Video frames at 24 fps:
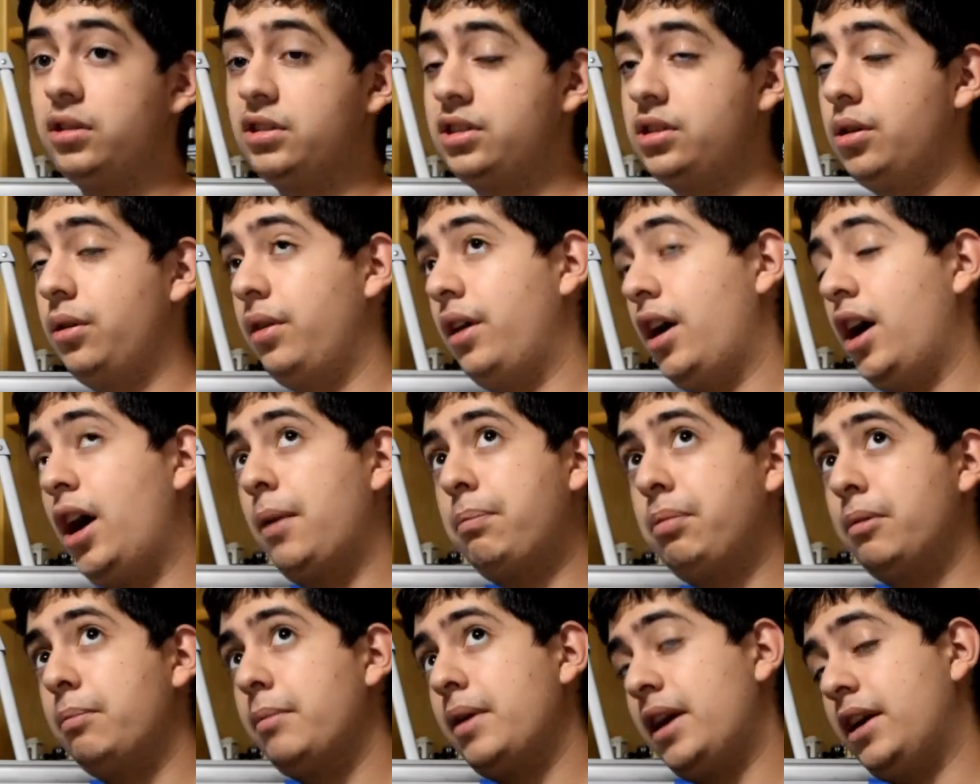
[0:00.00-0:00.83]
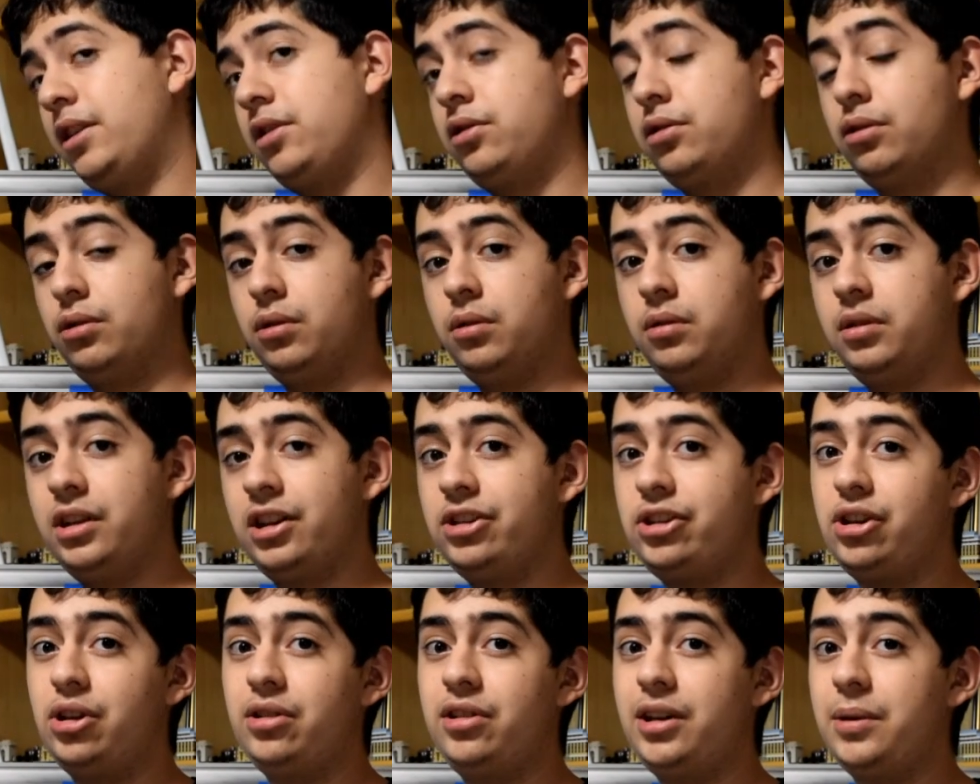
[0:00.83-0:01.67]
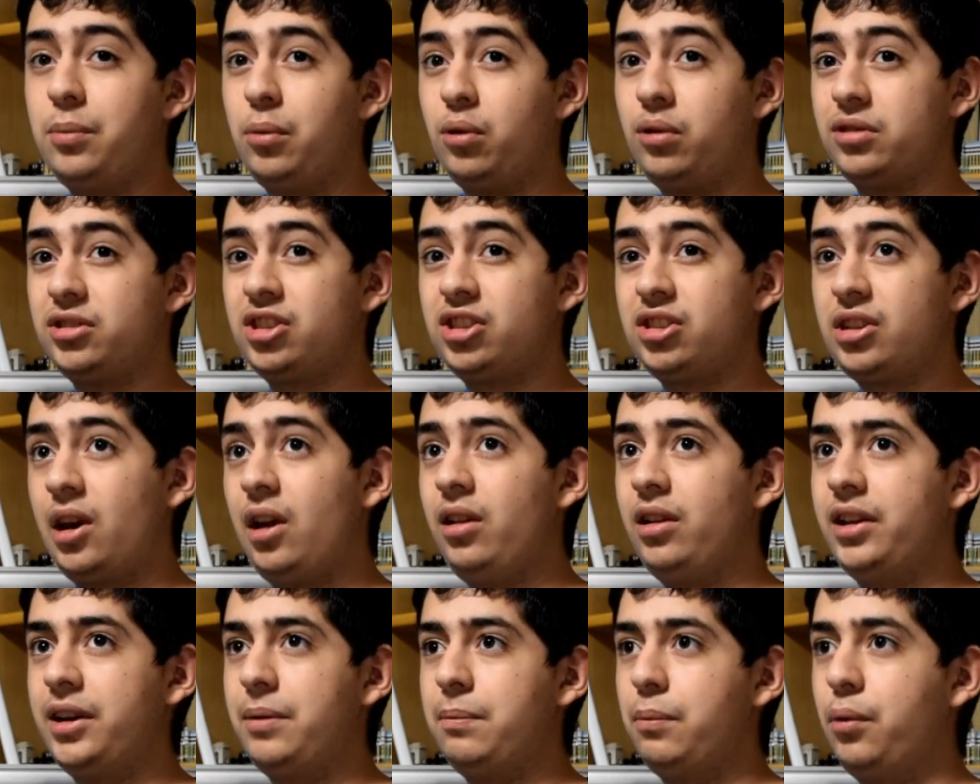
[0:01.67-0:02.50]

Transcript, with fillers: so the upper mantle is usually more solid,